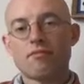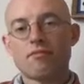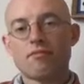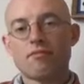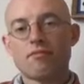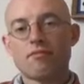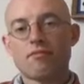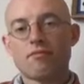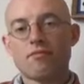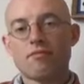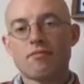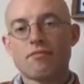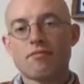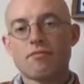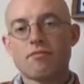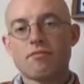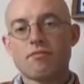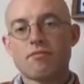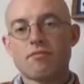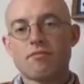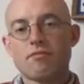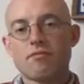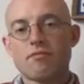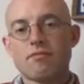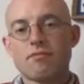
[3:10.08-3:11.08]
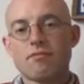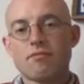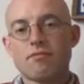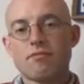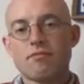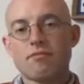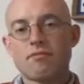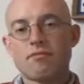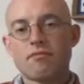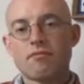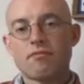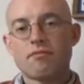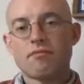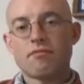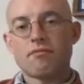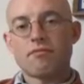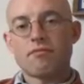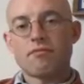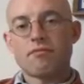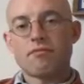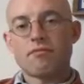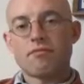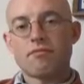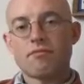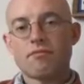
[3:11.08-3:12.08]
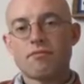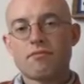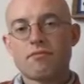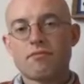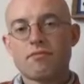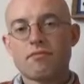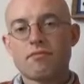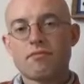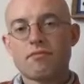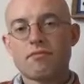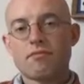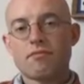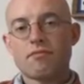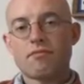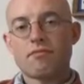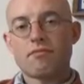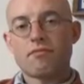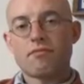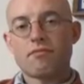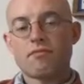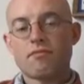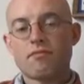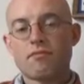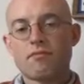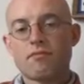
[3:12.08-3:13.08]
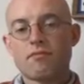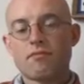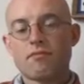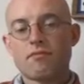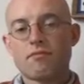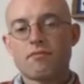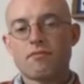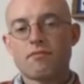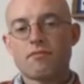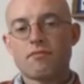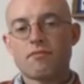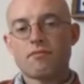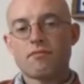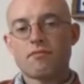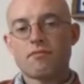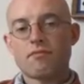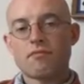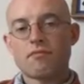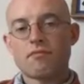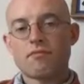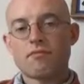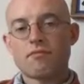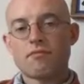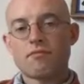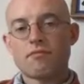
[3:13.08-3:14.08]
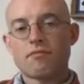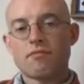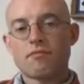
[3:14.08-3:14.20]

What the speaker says: (not speaking)